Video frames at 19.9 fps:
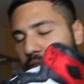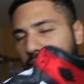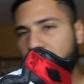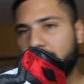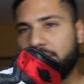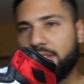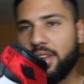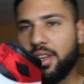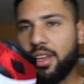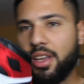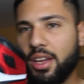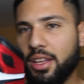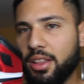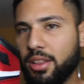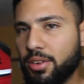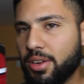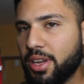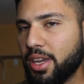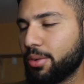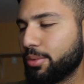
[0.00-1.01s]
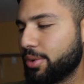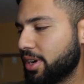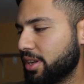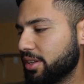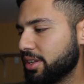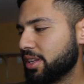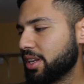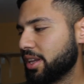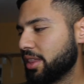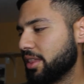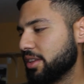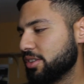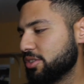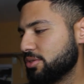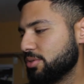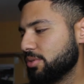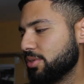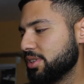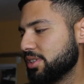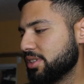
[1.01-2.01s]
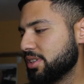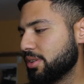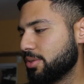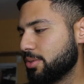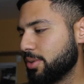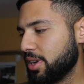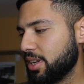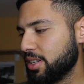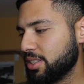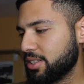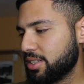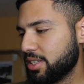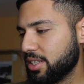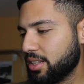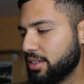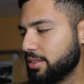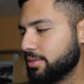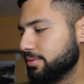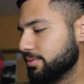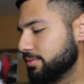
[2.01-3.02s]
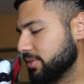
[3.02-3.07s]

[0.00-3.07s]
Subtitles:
first thing I look at when I get the shoe is the quality